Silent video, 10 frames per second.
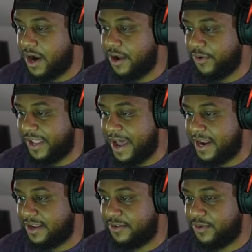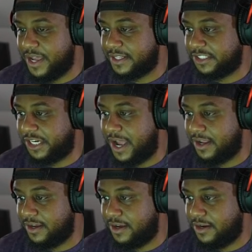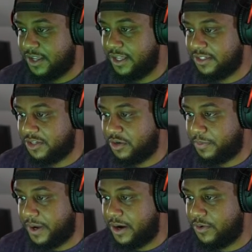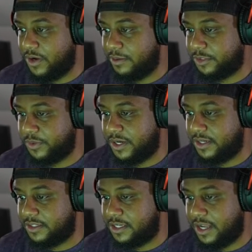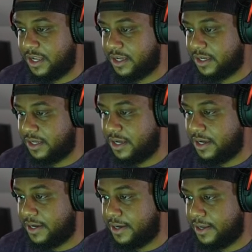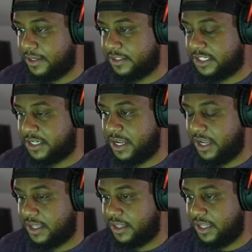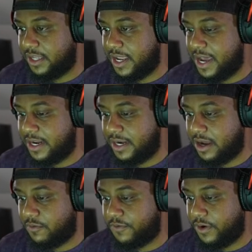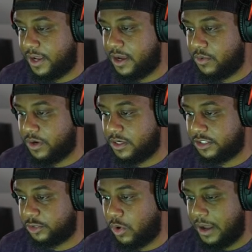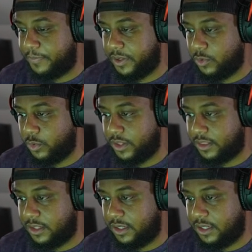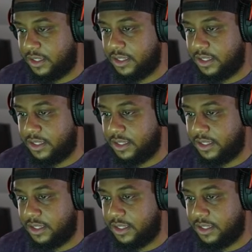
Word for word: right, we got it. We got the shotgun. Okay, let's go to power-ups. We're gonna take uh, let's take the cannon out for now. We're gonna swap it with the